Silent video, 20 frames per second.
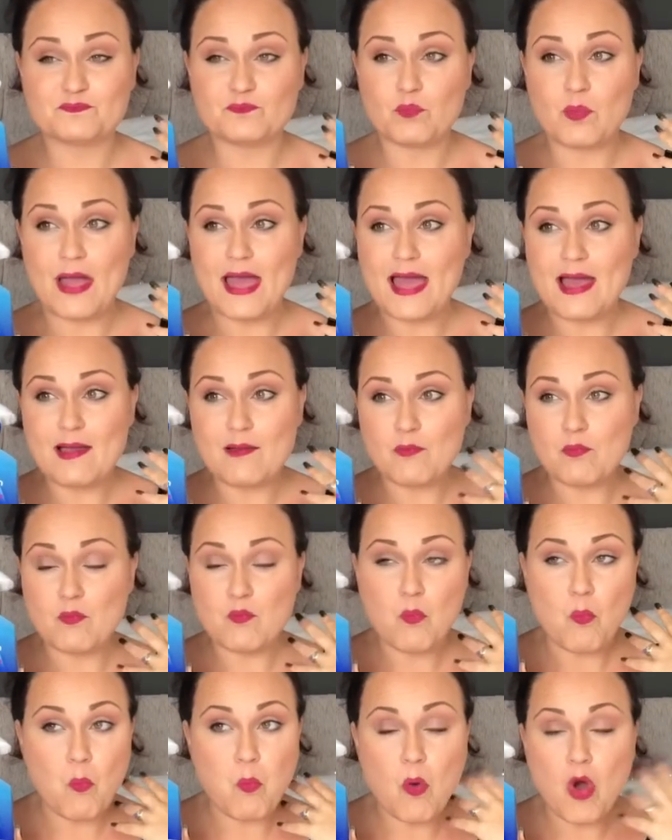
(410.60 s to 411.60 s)
wear
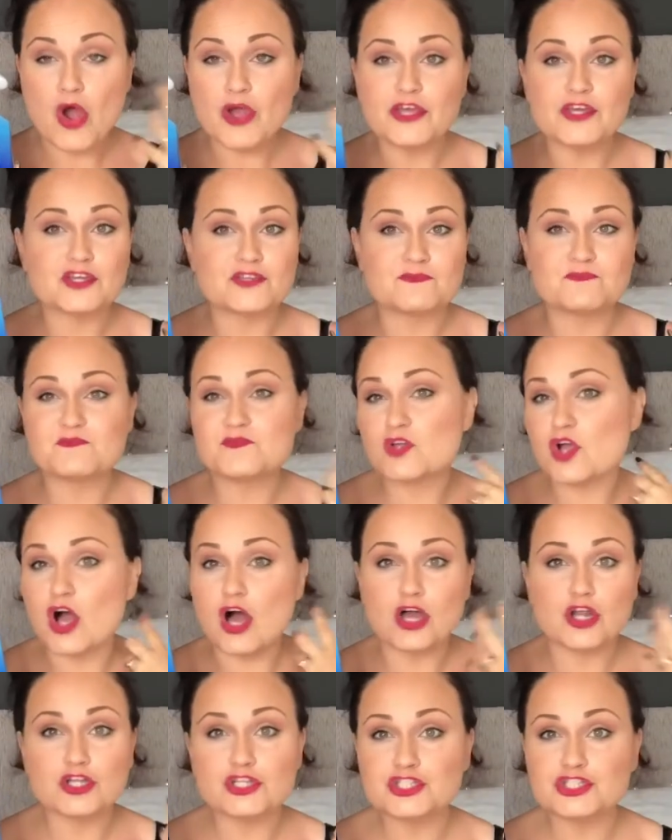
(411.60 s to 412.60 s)
white
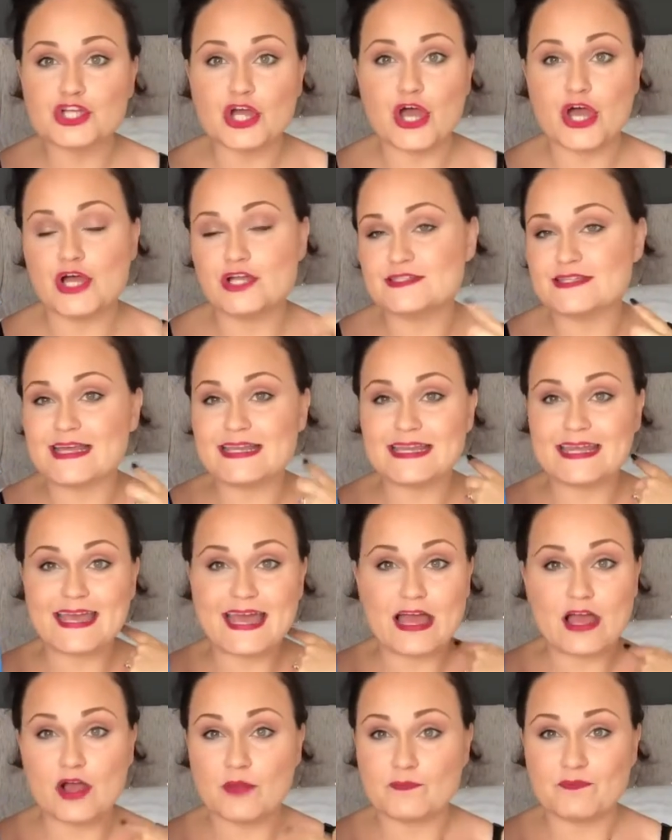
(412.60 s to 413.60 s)
collared shirts and you
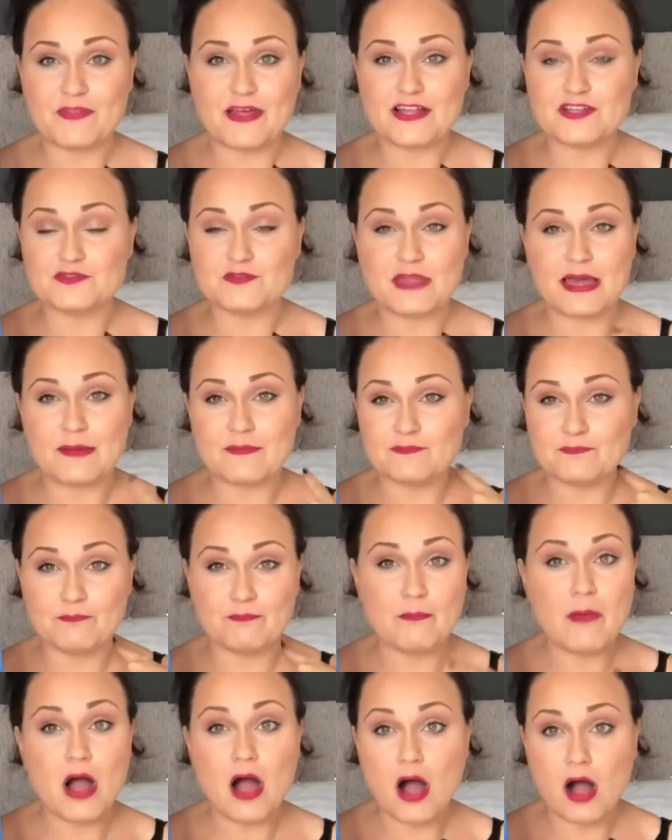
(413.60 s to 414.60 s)
get that
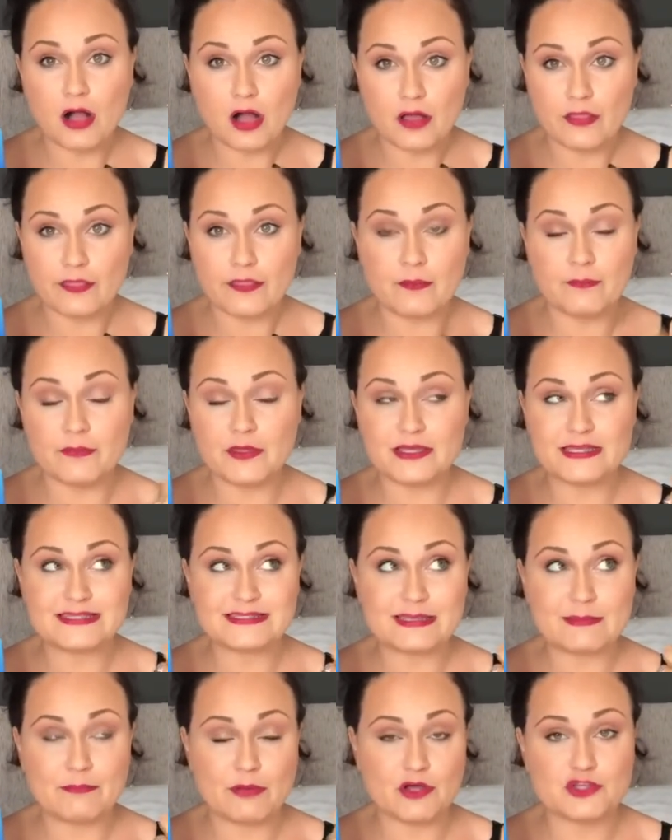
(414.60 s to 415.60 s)
mark on them that is
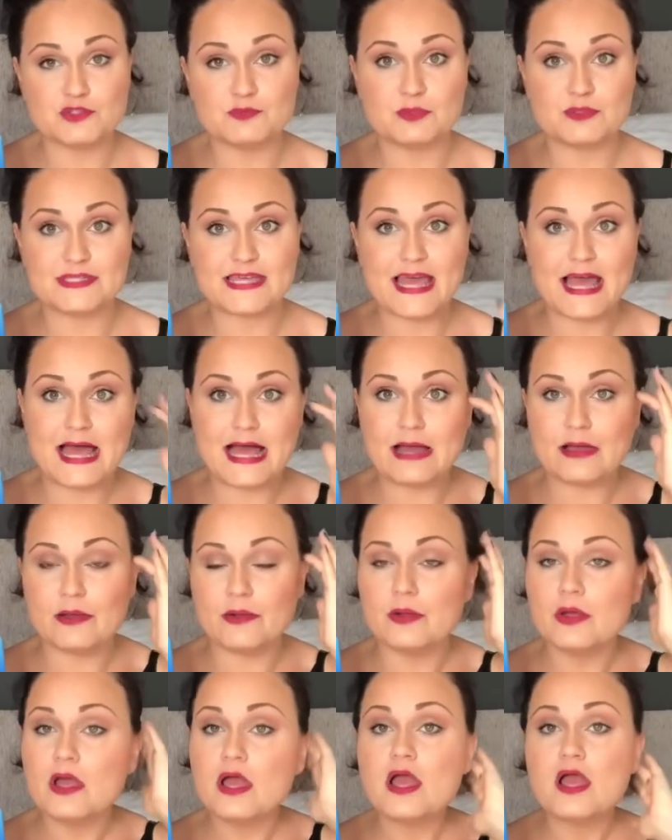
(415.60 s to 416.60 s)
impossible to get
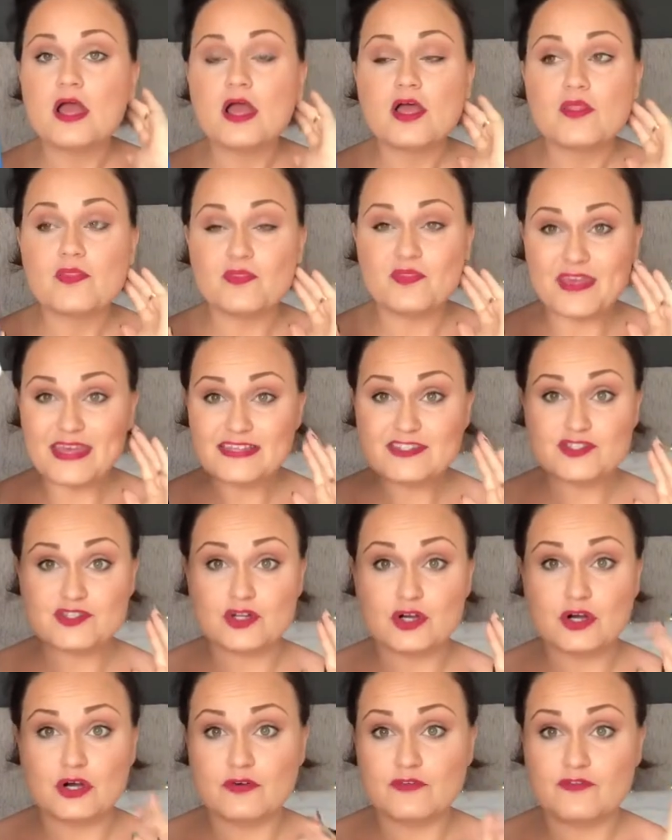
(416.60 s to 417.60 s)
out, this
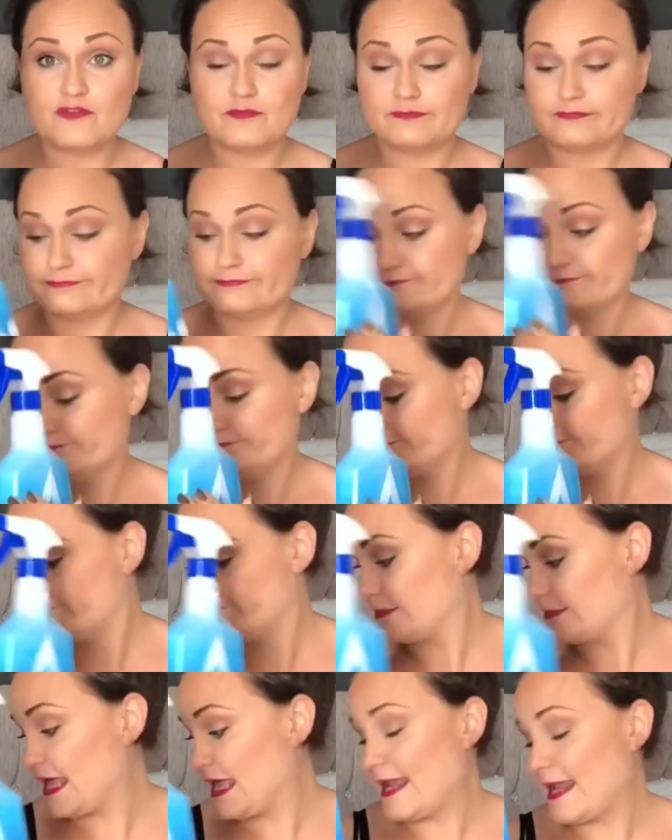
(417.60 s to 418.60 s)
stuff,
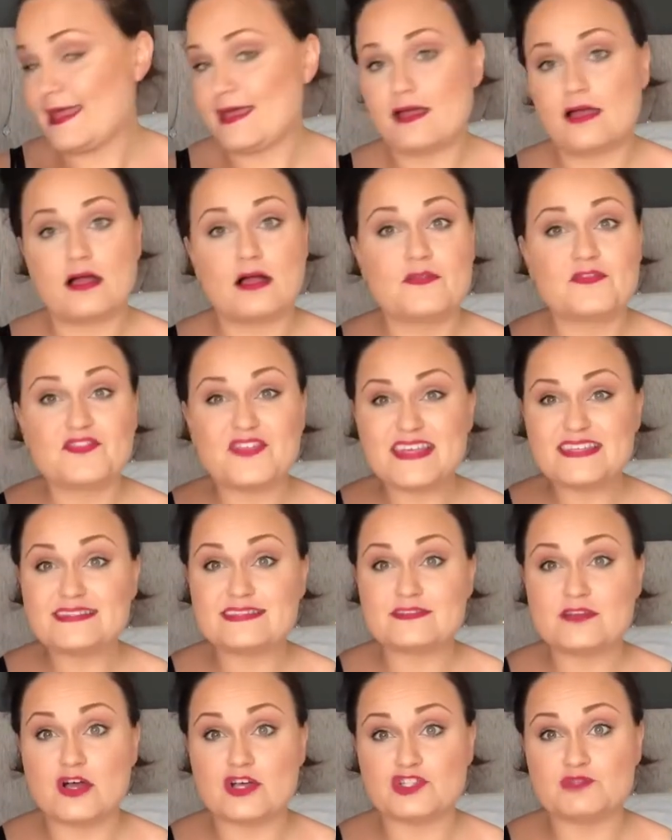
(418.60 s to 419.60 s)
get it. This
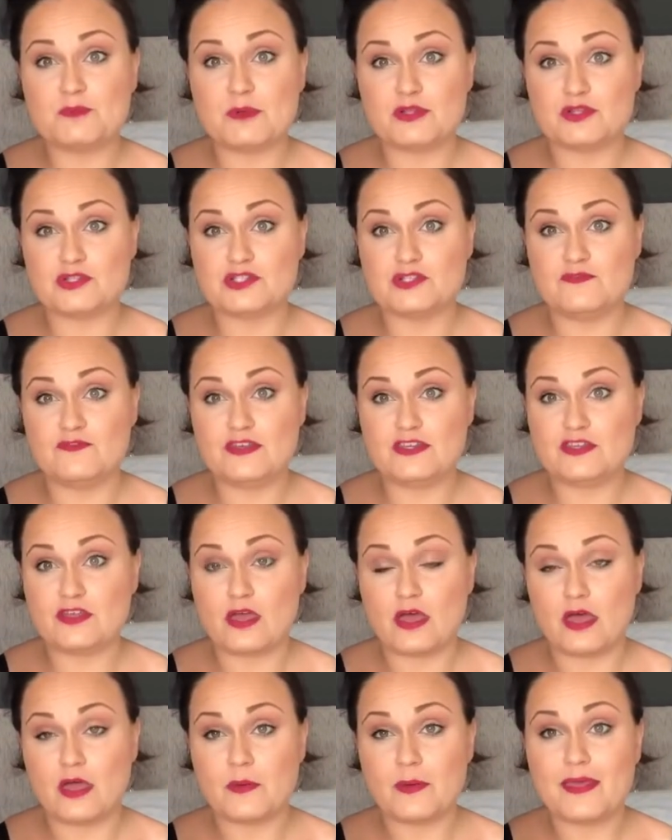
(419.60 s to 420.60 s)
is not a sponsored
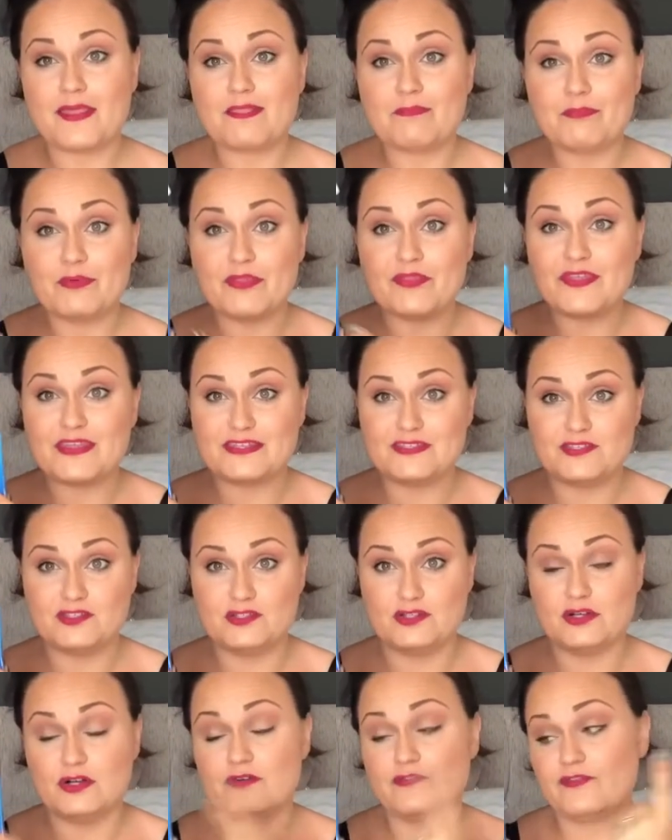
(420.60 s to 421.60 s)
video, but this
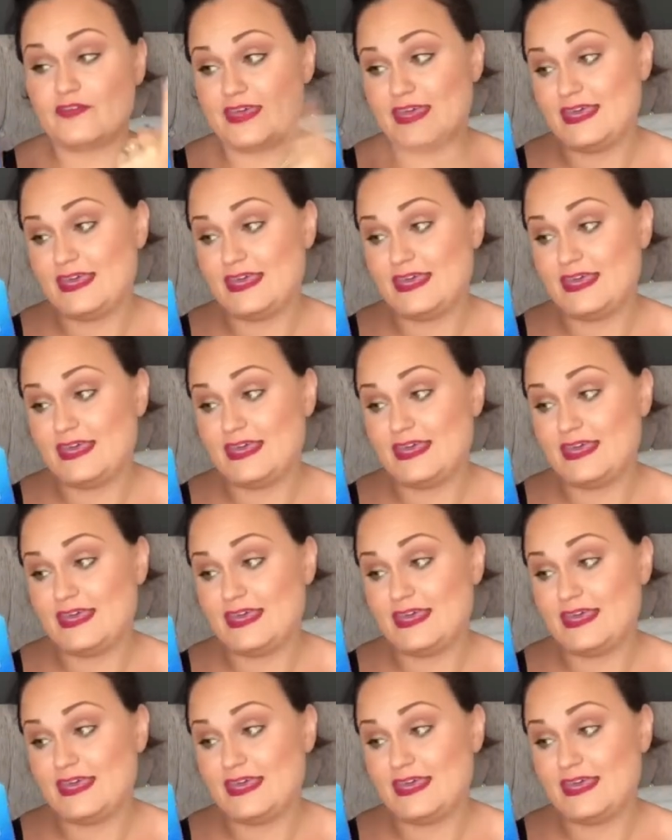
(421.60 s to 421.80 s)
stuff